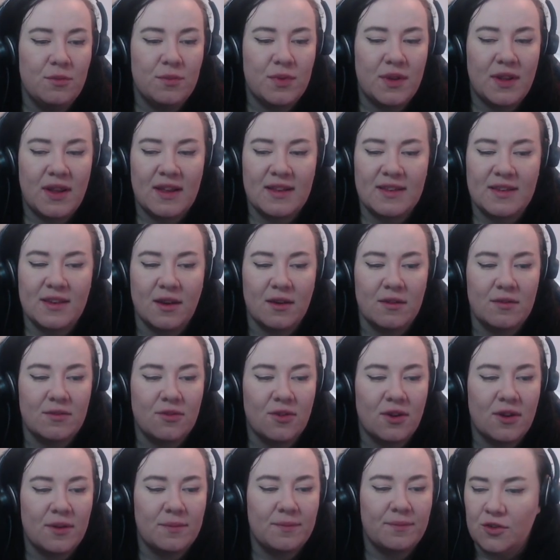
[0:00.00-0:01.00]
but let's go
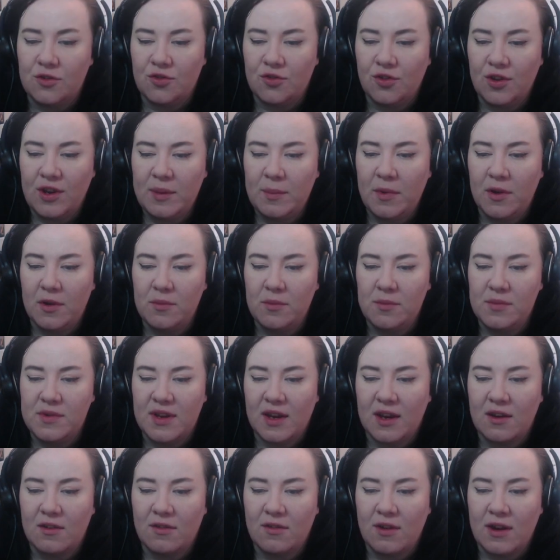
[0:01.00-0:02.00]
for it. Dream home
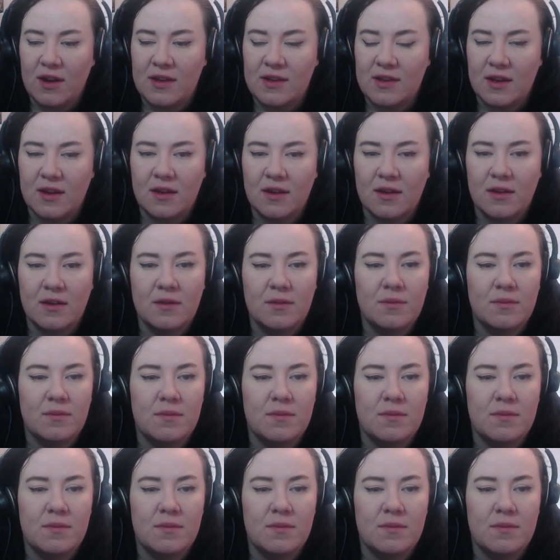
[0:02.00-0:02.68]
decorator.